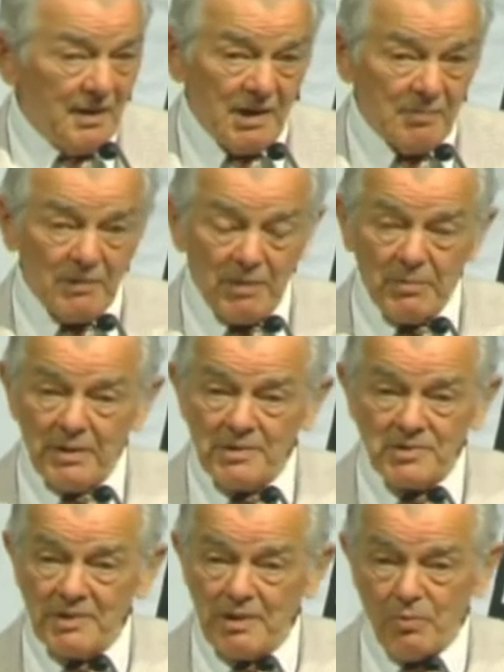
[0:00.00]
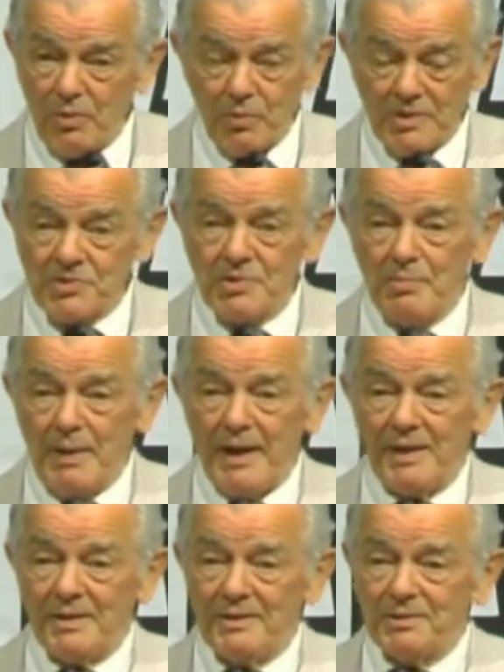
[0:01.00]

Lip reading: And my brother said, well, what's the matter?